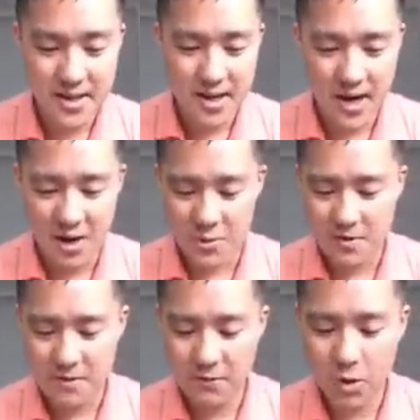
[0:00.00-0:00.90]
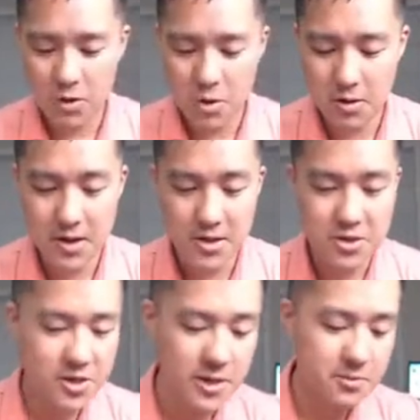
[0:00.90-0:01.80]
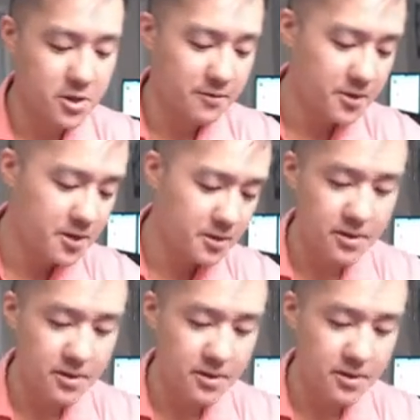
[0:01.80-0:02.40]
Alright, we do have a foil token in Shapeshifter.